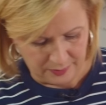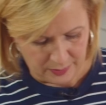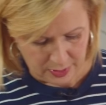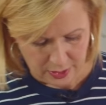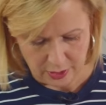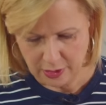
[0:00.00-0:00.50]

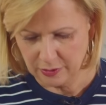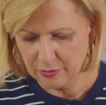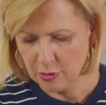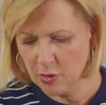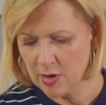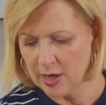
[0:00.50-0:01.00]
you could
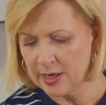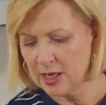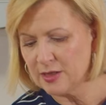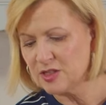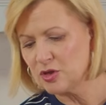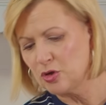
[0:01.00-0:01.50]
throw on a
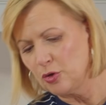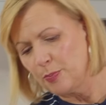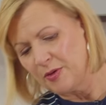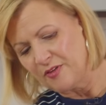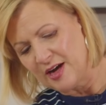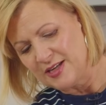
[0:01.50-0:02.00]
scoop
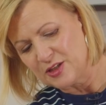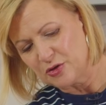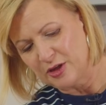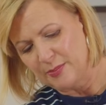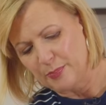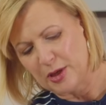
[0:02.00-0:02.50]
of ice
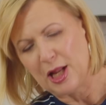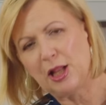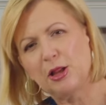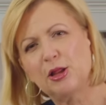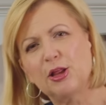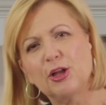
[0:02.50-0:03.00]
cream, but
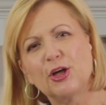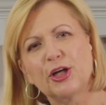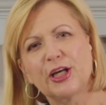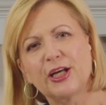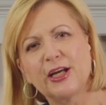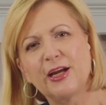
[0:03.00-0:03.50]
look
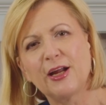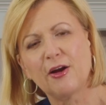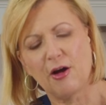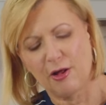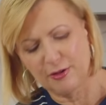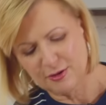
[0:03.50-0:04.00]
at all those